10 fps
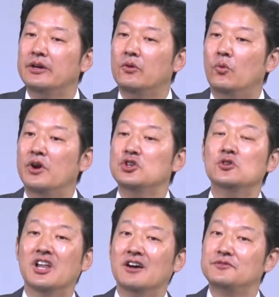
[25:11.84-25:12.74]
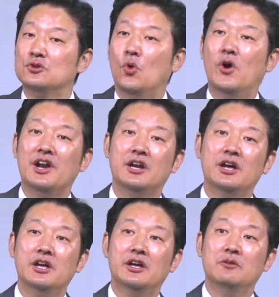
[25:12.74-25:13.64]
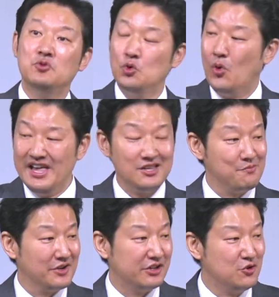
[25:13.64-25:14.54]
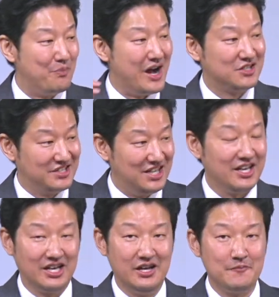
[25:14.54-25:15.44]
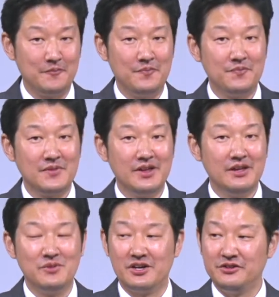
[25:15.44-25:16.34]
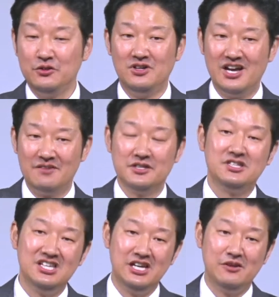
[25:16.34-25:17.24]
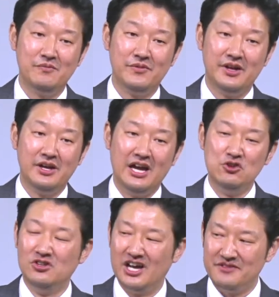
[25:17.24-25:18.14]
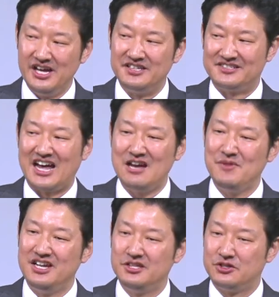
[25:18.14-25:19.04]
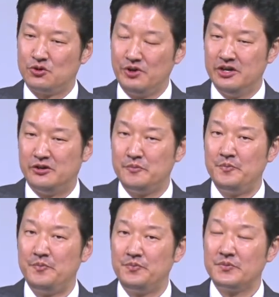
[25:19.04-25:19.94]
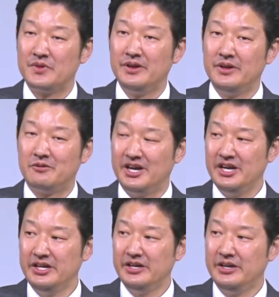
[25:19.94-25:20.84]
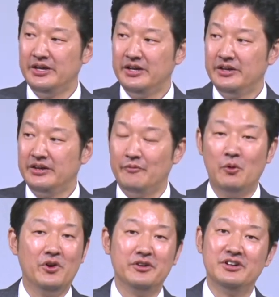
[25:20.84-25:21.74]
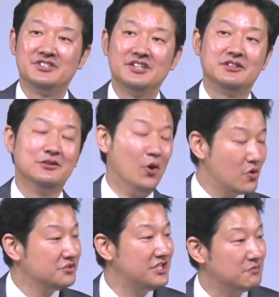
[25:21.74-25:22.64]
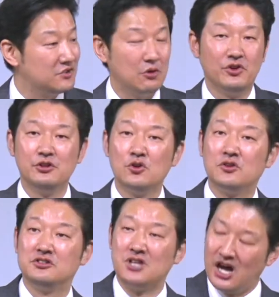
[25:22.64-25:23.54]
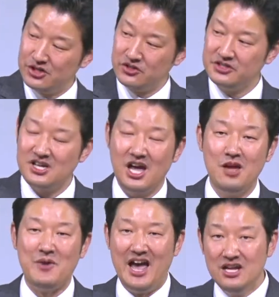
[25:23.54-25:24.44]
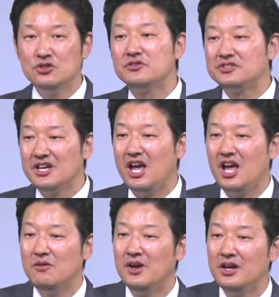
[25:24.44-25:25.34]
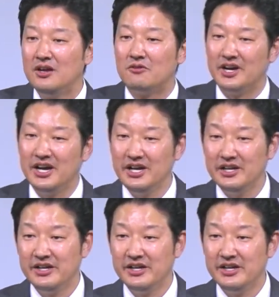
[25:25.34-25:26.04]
where you love to go and you went there because you bought the ticket, right? Because you love the team and you love the excitement and the thrill, right? I mean, whether it's a local team side, whether you go to Dodgers game, Angels game, right?